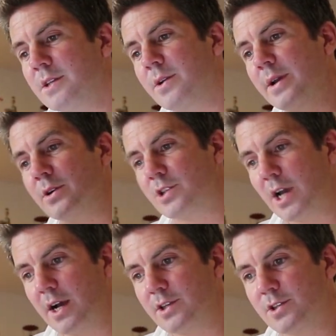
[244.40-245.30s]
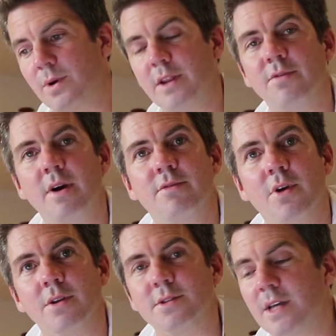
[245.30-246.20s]
so I got charged
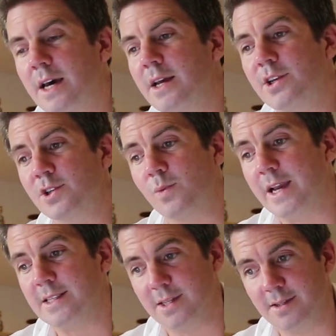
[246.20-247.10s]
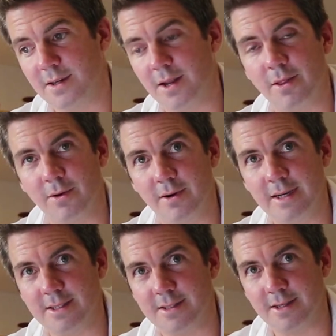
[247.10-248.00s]
$25. And I just waited, and I thought,
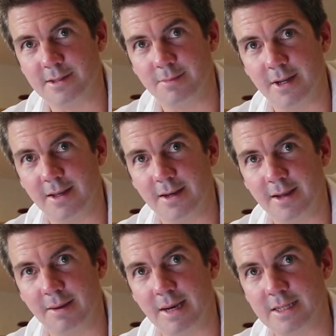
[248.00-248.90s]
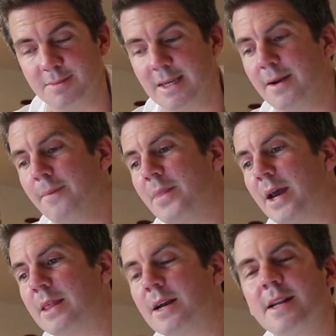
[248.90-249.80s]
is this money going to get back to me?
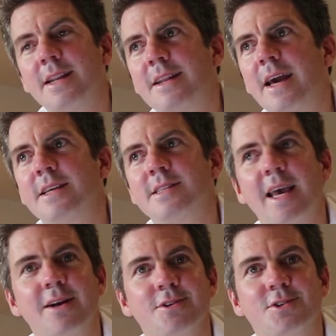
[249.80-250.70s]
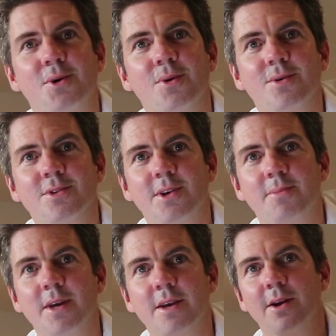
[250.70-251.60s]
I think I did get a sales call or
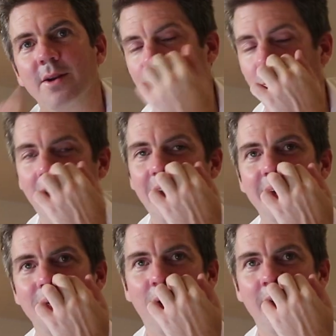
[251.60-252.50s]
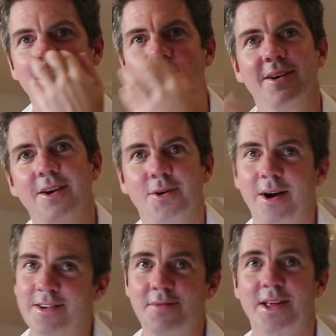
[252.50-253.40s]
something, you know, like, why,
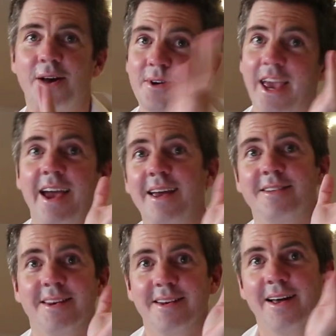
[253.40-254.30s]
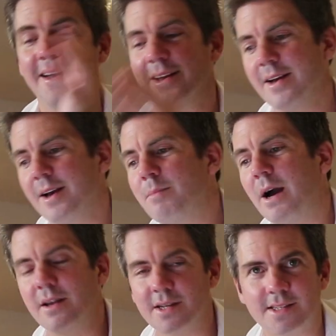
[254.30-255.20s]
is everything okay, da da da? But
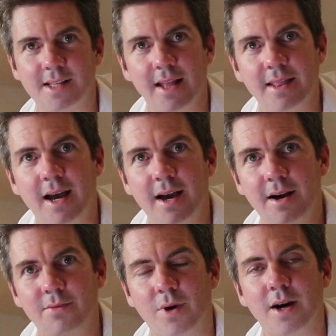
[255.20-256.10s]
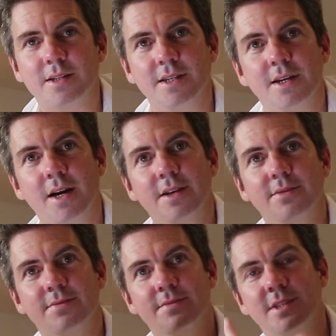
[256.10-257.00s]
I understand that. I've worked in kind
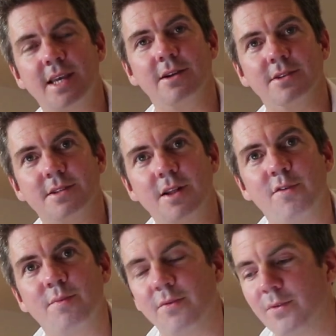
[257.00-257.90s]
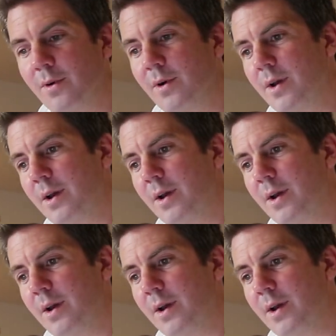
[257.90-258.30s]
of sales stuff before,